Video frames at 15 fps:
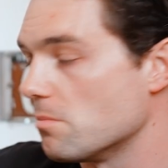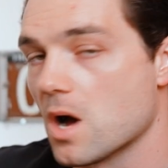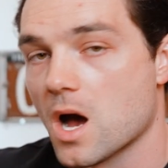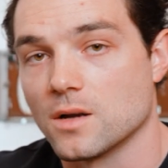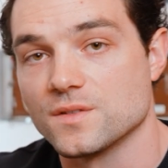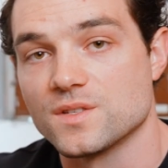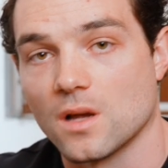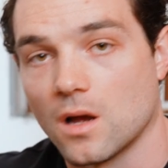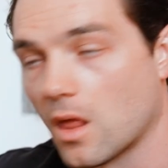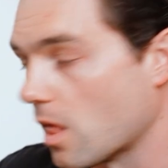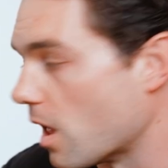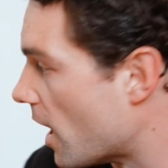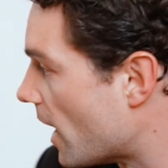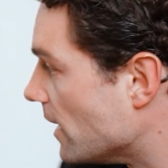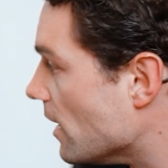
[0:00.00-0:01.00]
of models
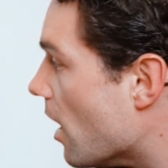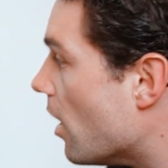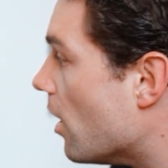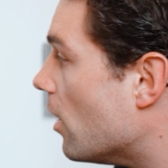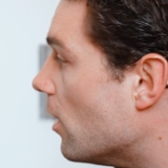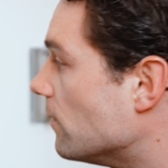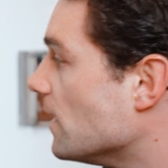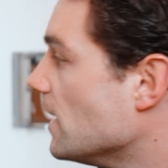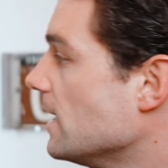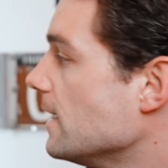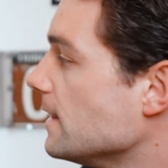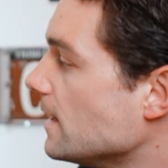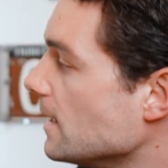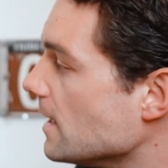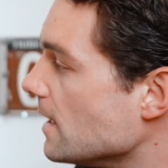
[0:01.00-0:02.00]
online of
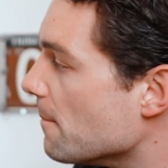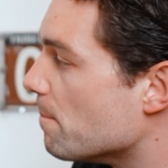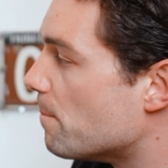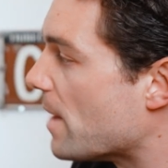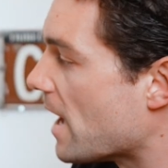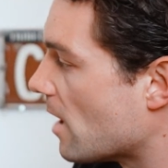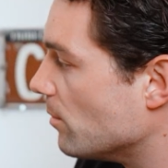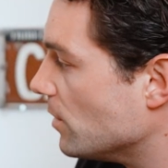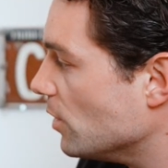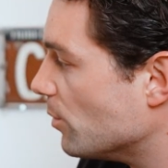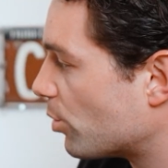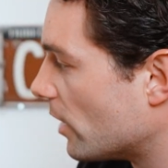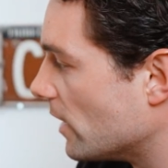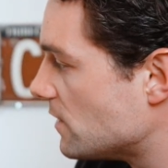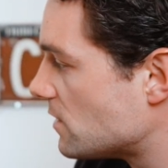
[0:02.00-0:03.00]
the bamboo
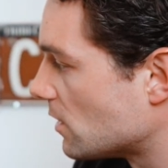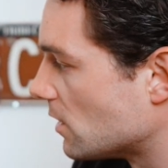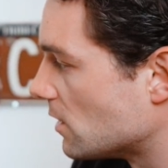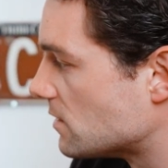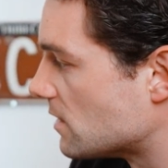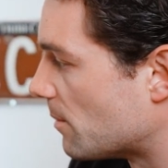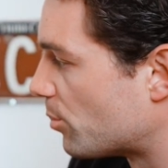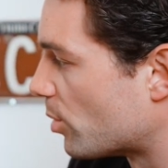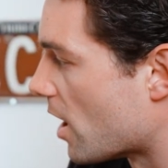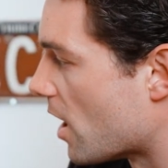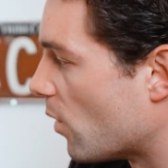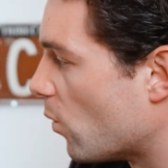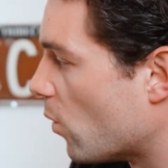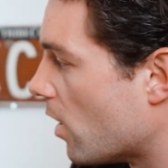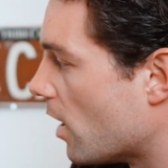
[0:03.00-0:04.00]
printers. I
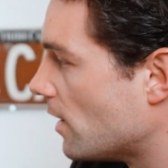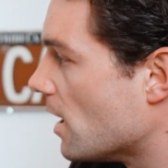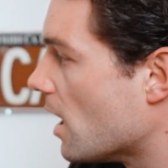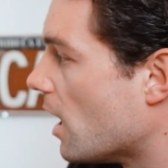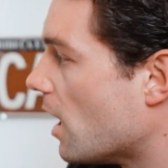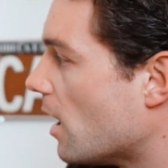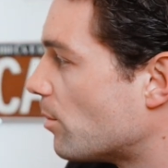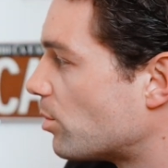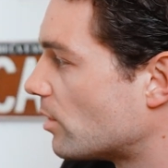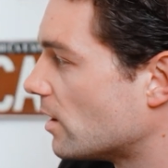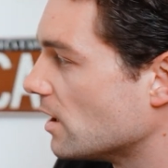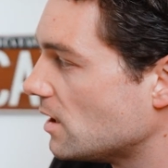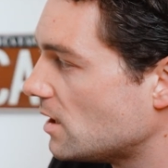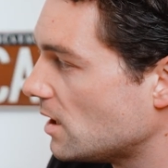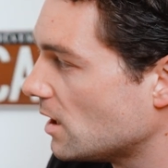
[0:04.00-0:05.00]
brought one up
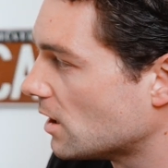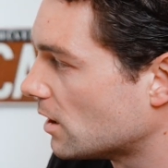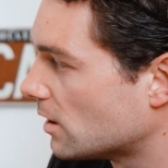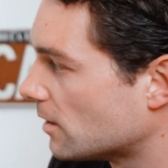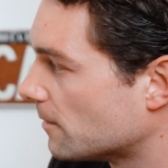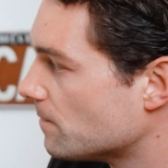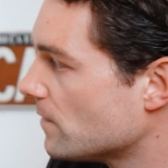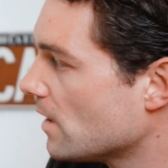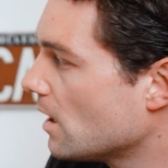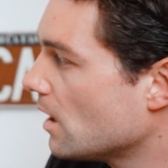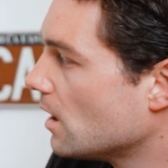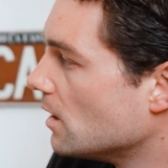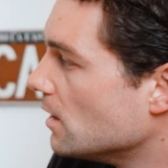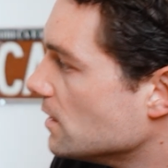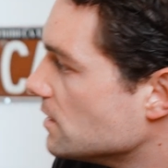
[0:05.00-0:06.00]
right here.
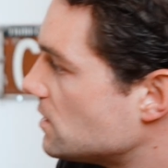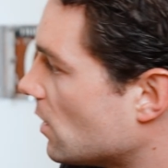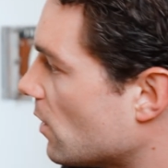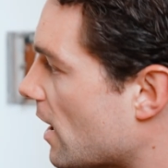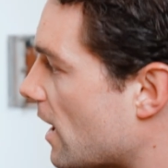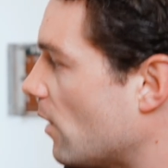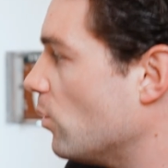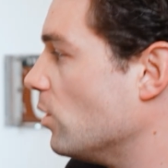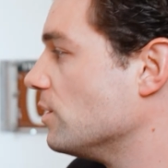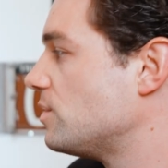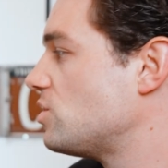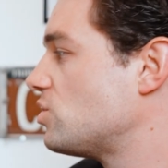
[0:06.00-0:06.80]
So I will